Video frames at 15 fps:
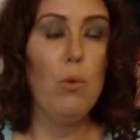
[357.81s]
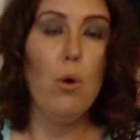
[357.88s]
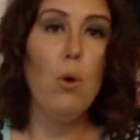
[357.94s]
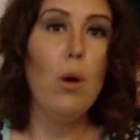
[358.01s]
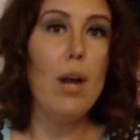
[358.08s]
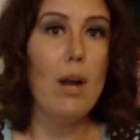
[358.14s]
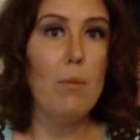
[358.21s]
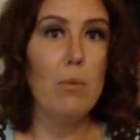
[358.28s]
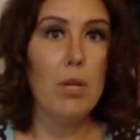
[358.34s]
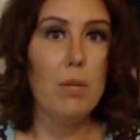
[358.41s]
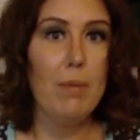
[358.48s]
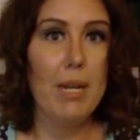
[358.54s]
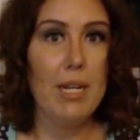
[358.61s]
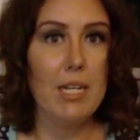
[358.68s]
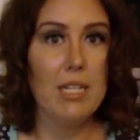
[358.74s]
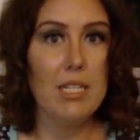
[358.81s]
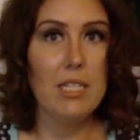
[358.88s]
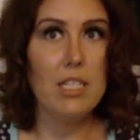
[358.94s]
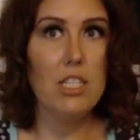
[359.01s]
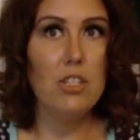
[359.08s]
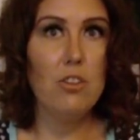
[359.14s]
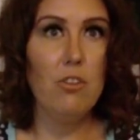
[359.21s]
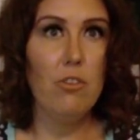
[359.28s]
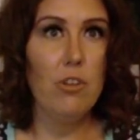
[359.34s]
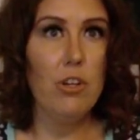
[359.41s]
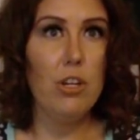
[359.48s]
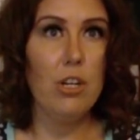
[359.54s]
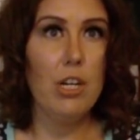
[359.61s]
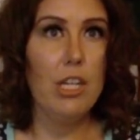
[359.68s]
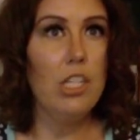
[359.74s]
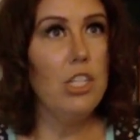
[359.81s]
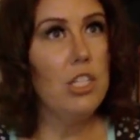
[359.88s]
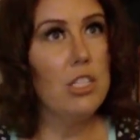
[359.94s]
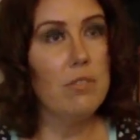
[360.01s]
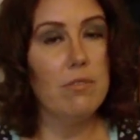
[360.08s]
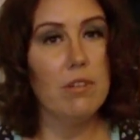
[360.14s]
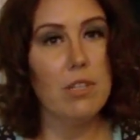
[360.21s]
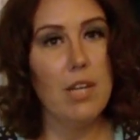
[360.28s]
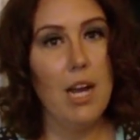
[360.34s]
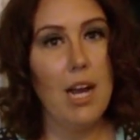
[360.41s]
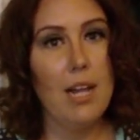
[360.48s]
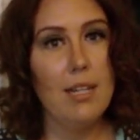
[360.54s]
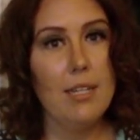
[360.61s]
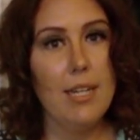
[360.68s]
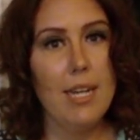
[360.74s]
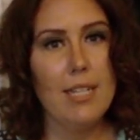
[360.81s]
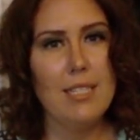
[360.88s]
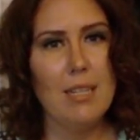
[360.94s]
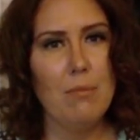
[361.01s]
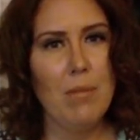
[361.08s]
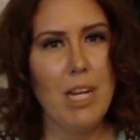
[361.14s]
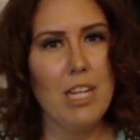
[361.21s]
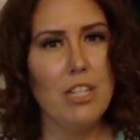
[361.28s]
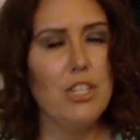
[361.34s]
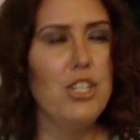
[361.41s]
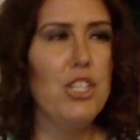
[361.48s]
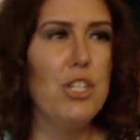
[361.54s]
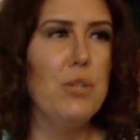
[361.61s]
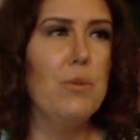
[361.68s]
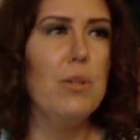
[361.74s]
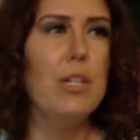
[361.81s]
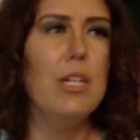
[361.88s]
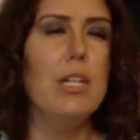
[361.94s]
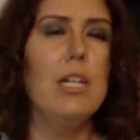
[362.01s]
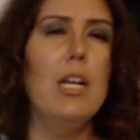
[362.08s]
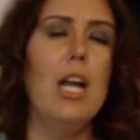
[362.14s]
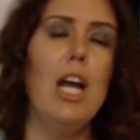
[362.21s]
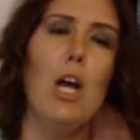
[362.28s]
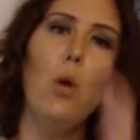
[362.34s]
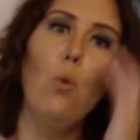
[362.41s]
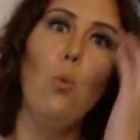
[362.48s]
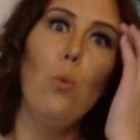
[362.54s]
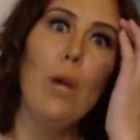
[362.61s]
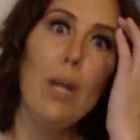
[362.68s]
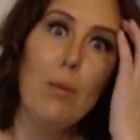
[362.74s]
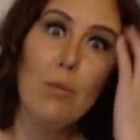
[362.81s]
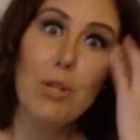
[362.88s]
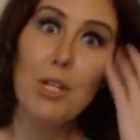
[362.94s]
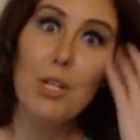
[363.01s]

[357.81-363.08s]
Or I'm going to paint it silver and use it for the holidays. I'm not sure what I'm